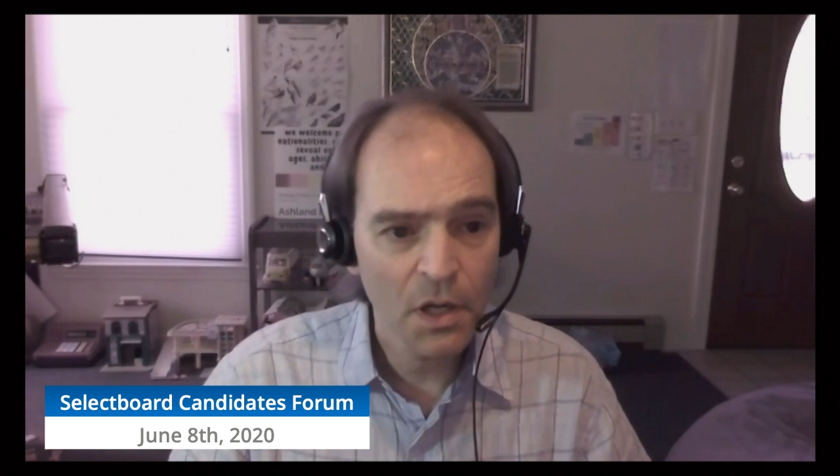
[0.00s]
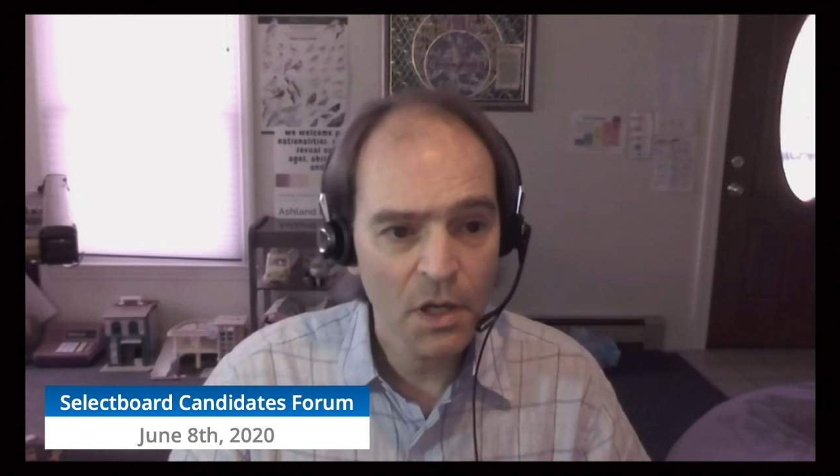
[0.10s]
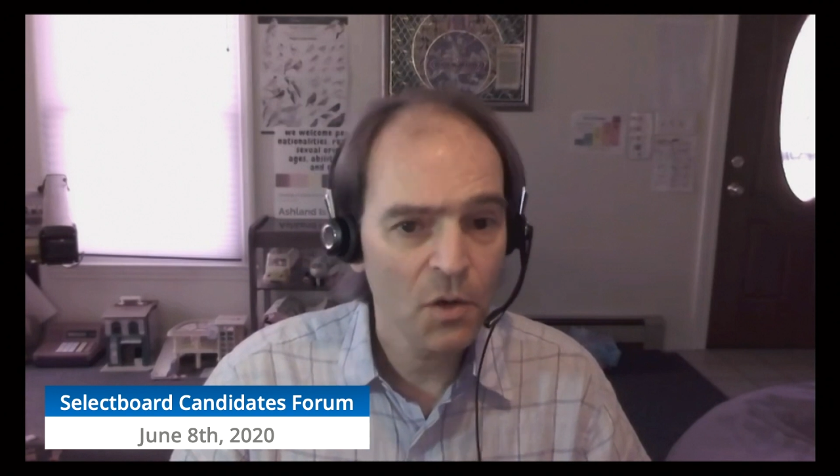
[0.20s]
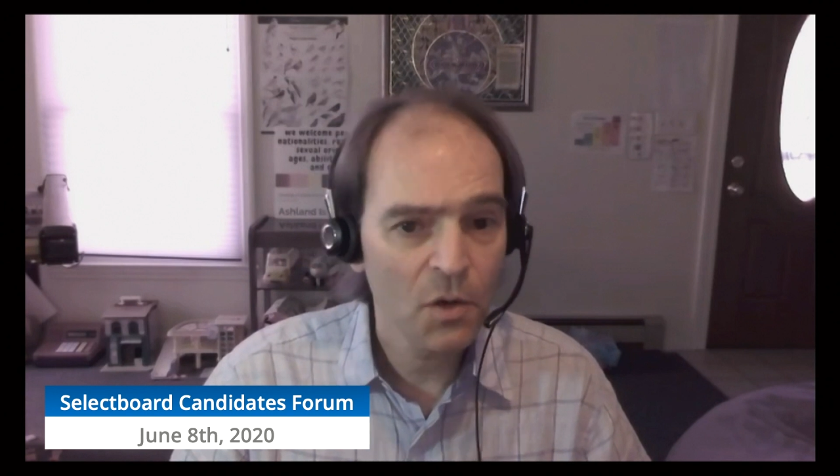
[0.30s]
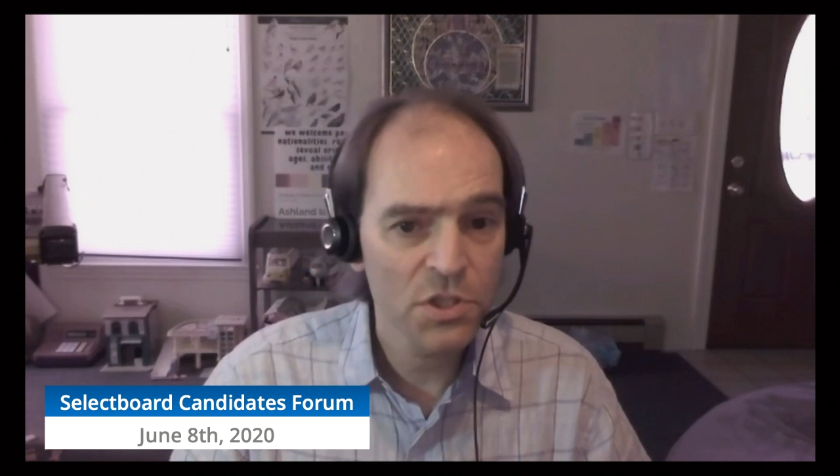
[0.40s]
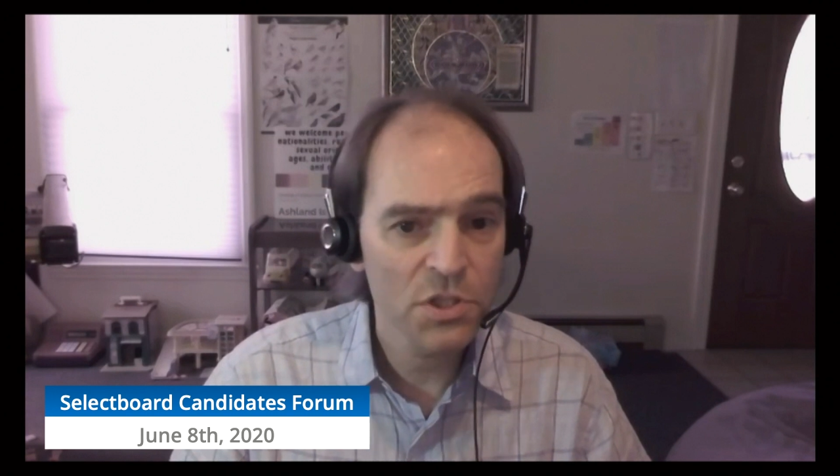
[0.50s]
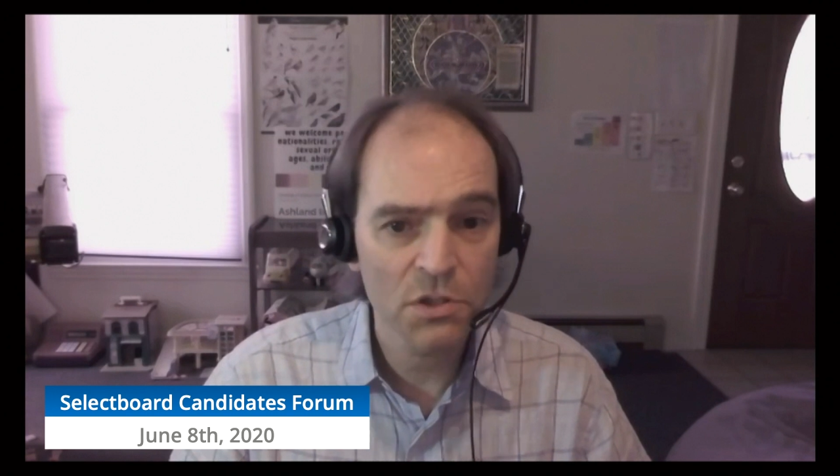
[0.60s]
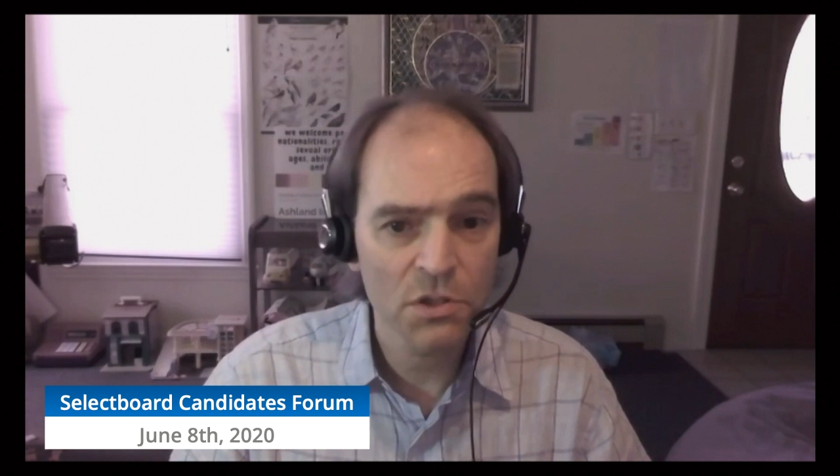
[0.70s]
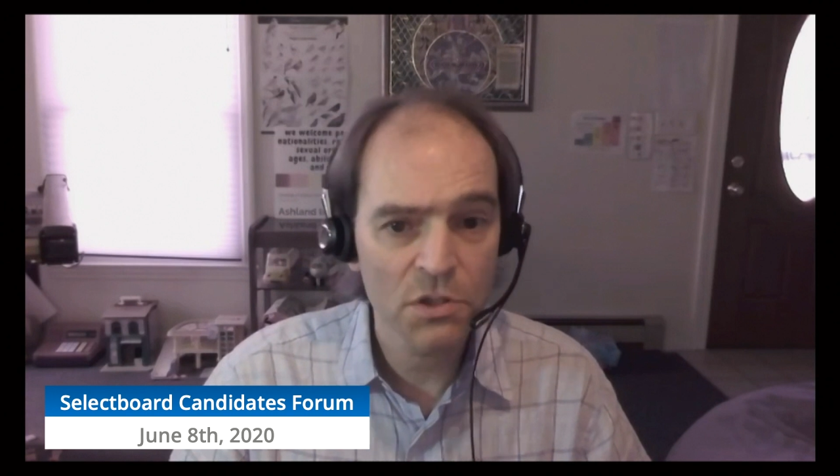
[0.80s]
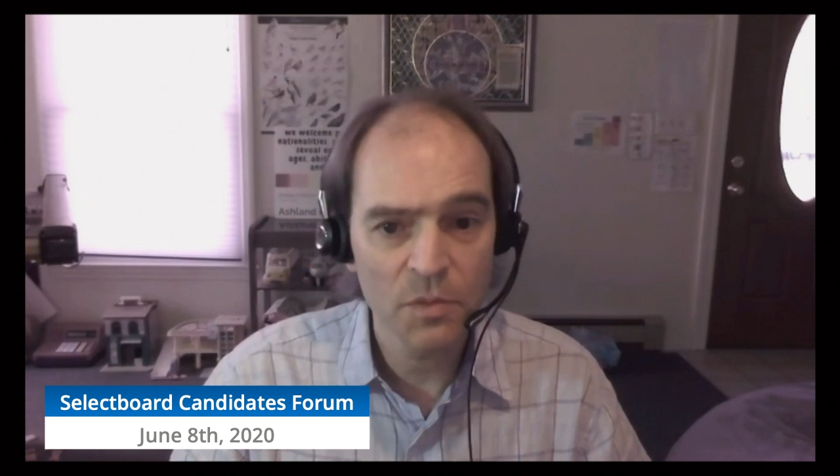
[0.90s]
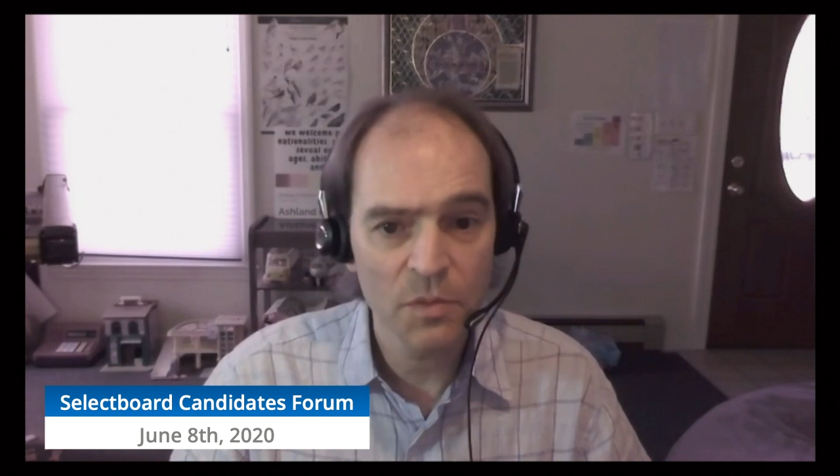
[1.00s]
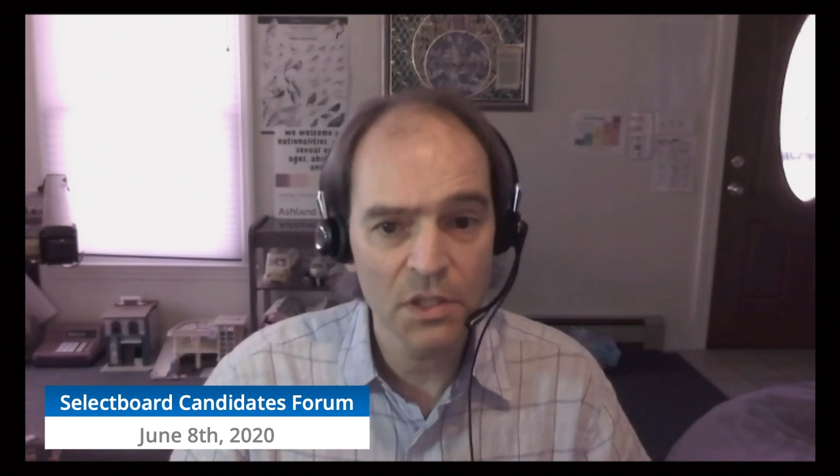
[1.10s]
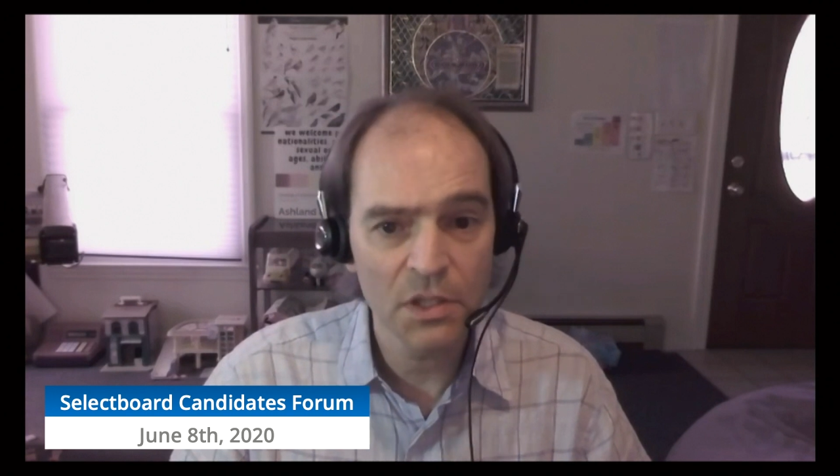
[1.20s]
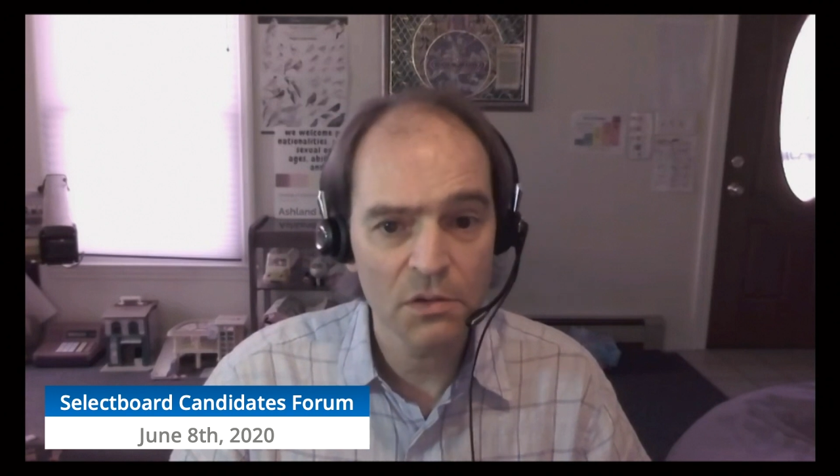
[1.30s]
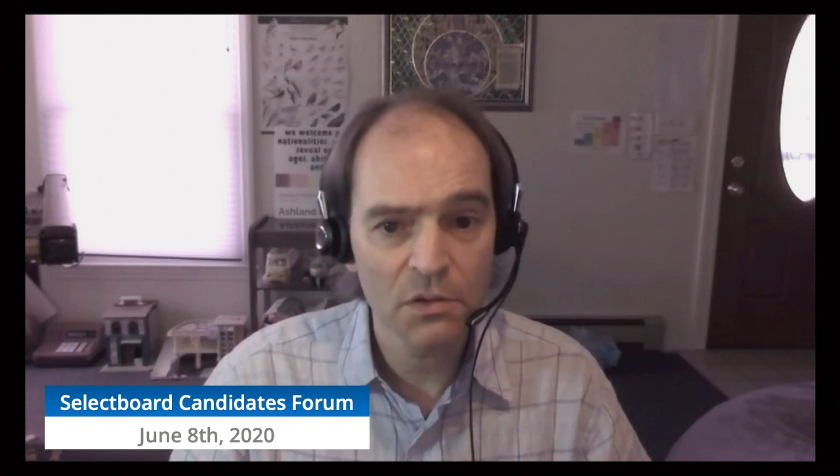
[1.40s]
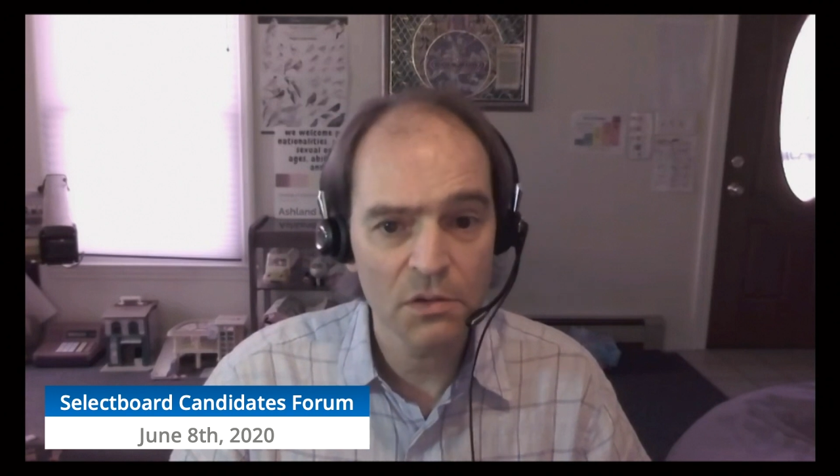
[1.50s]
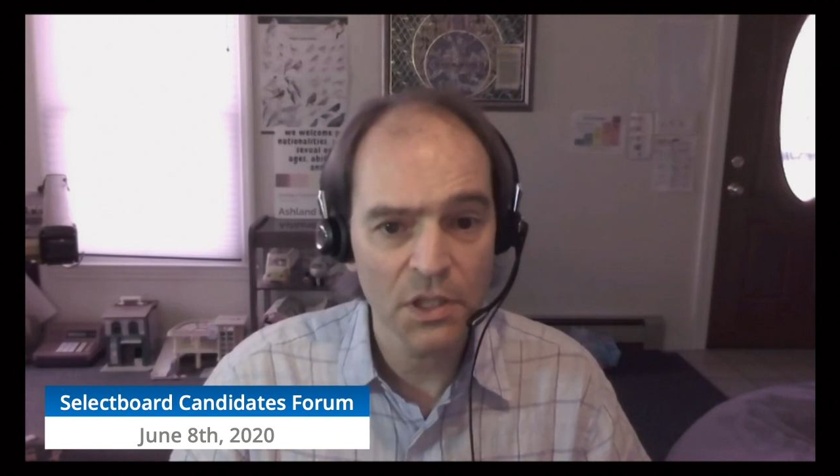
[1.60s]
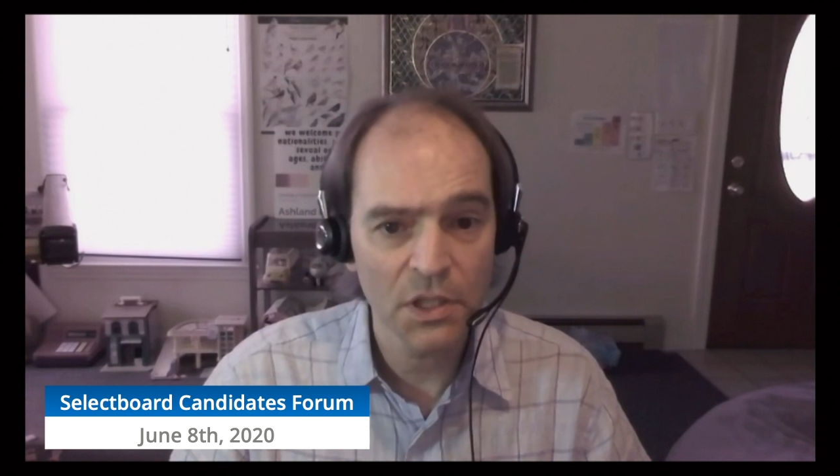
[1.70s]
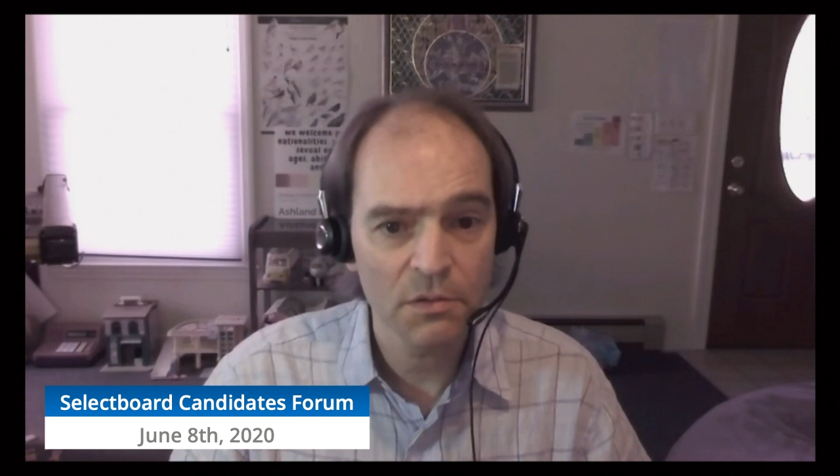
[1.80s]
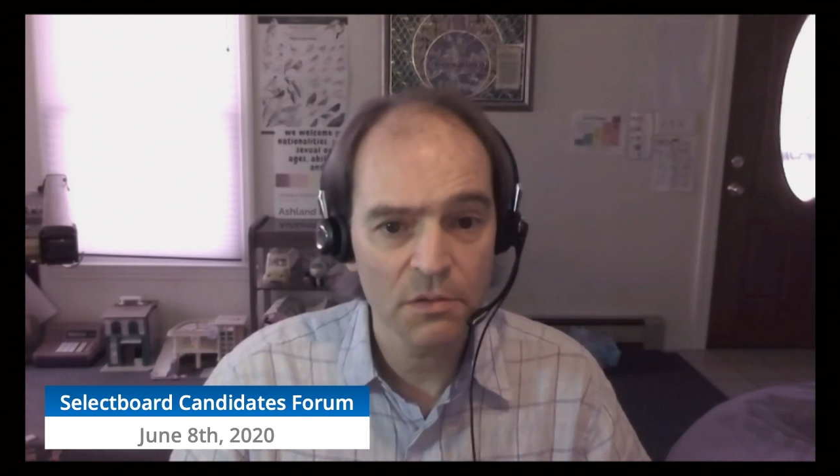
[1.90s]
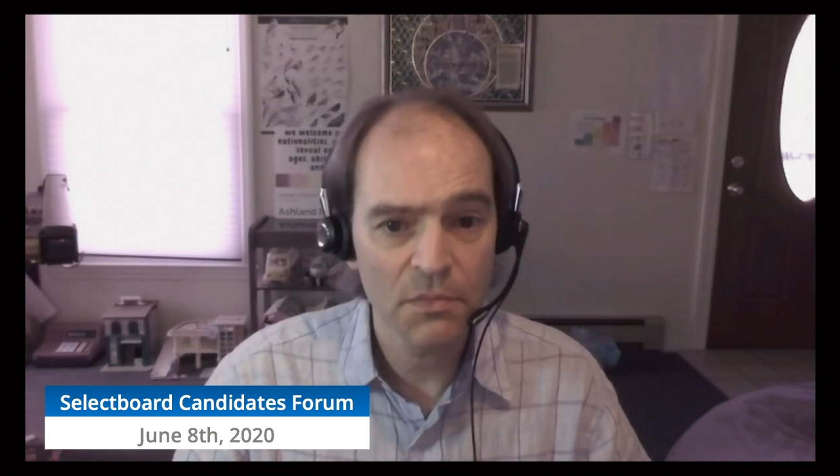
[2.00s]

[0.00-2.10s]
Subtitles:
we should certainly be looking at